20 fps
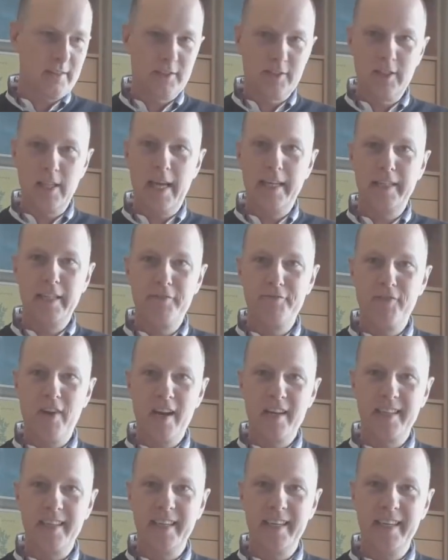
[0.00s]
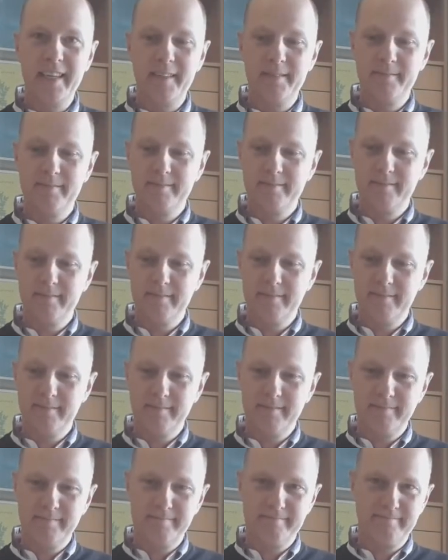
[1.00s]
slightly funky.
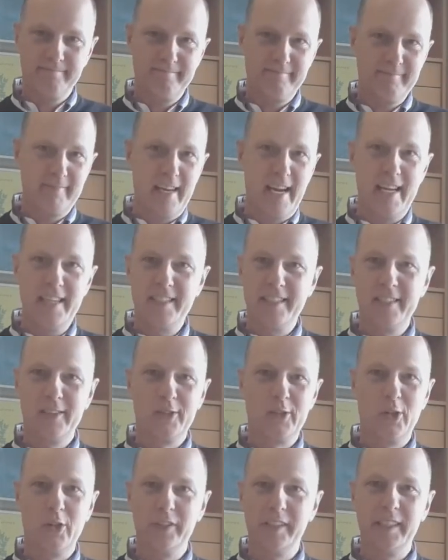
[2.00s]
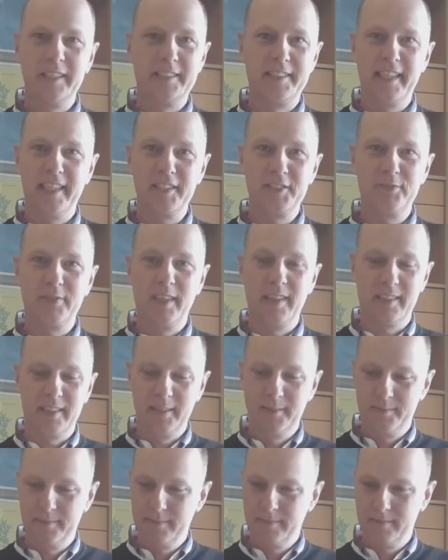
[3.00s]
I still call it
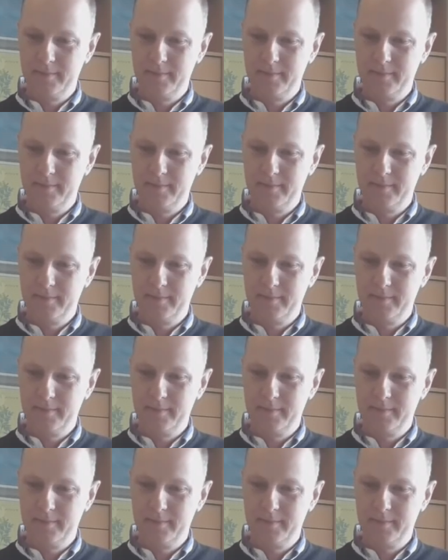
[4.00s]
JazzFunk.